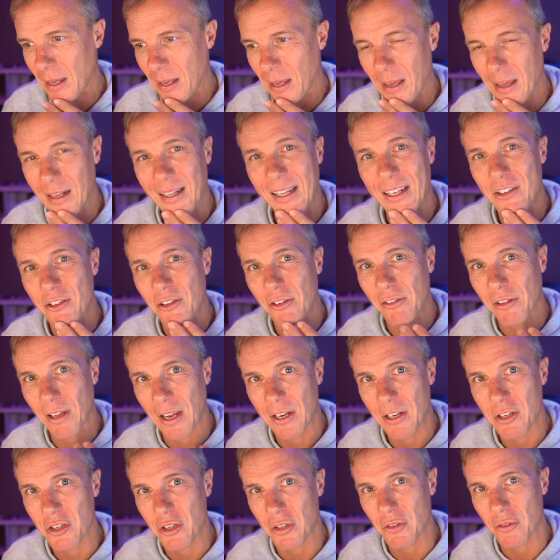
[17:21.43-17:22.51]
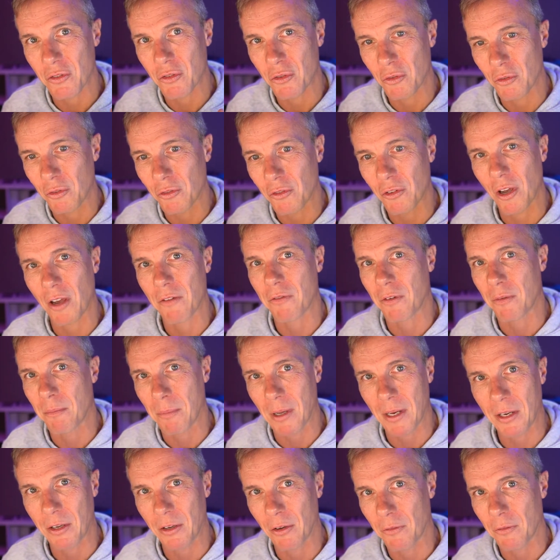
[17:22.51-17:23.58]
legislation to siphon
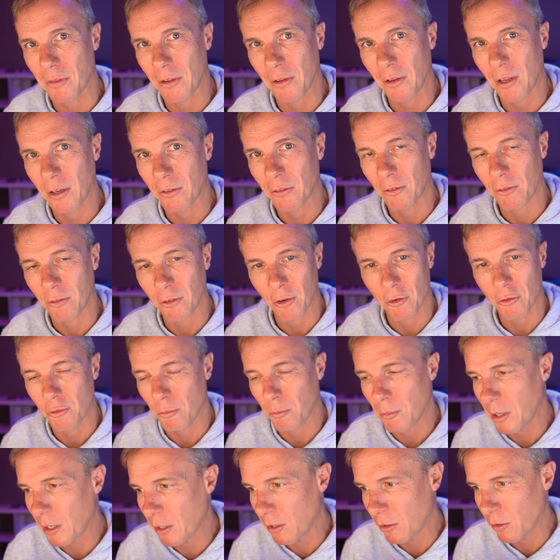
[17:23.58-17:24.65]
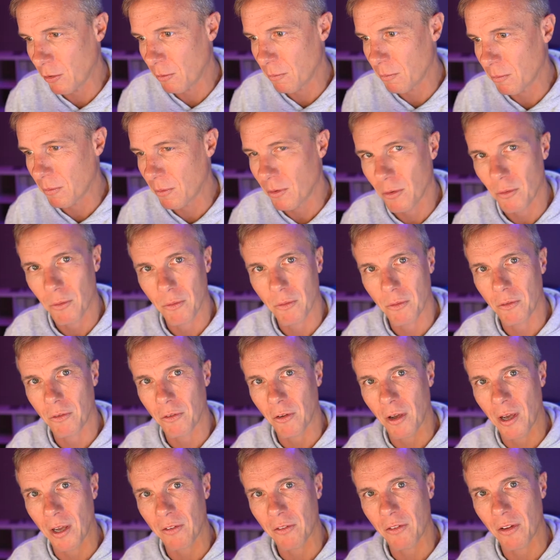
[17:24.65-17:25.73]
money off the likes of social media
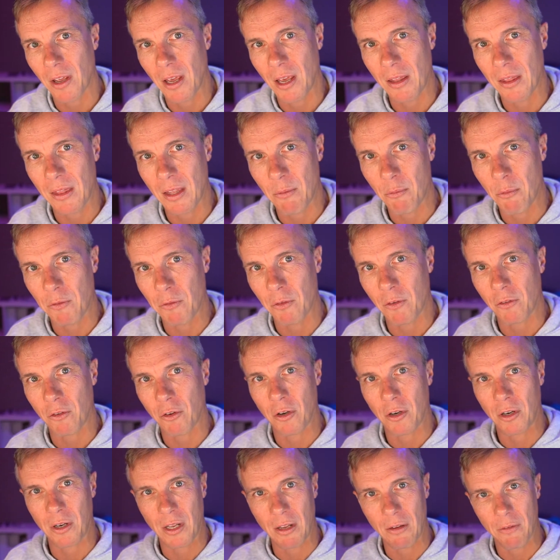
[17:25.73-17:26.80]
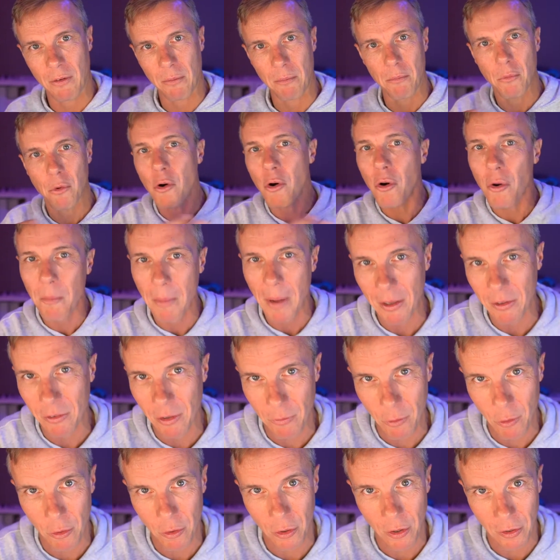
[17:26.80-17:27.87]
sites, and then we've just got an even more massive
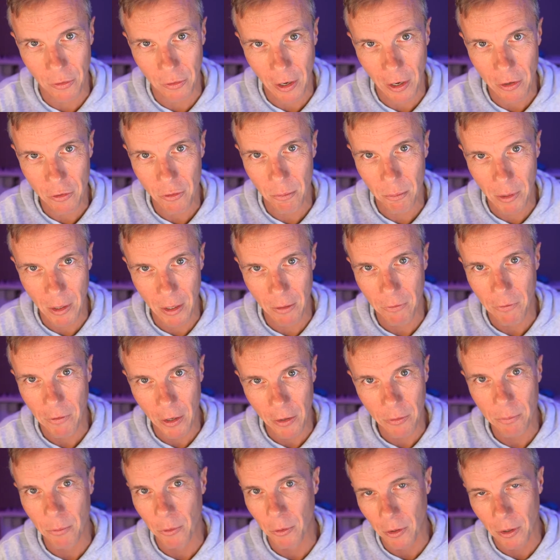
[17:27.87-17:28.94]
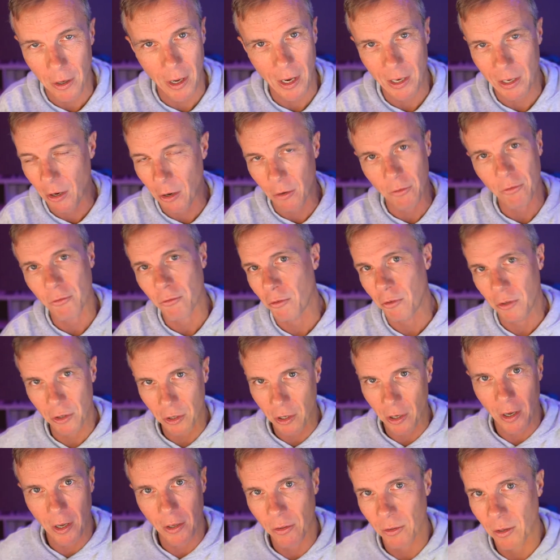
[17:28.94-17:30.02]
organization being Facebook going, no, screw you
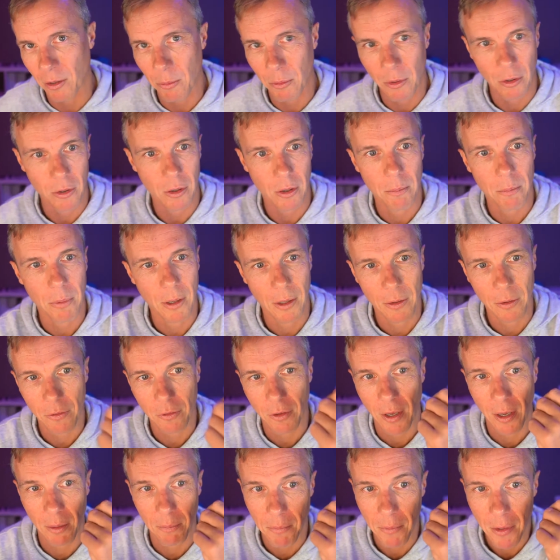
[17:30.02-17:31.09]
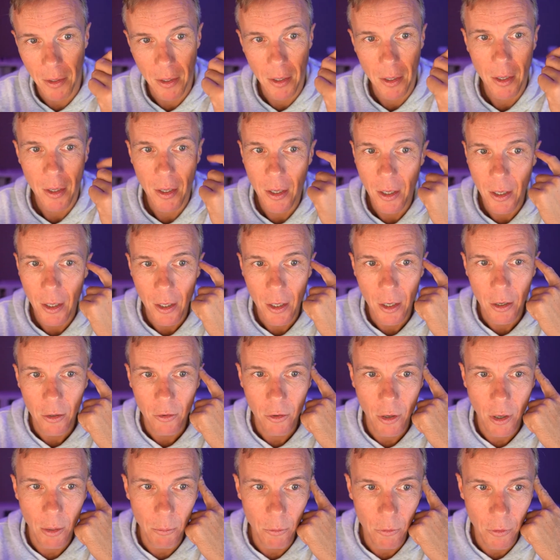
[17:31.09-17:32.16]
guys, like, we're not going to play this game.
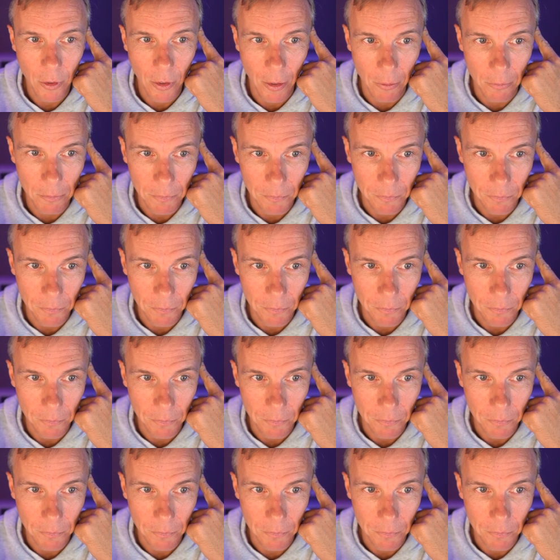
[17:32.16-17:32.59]
Time will tell.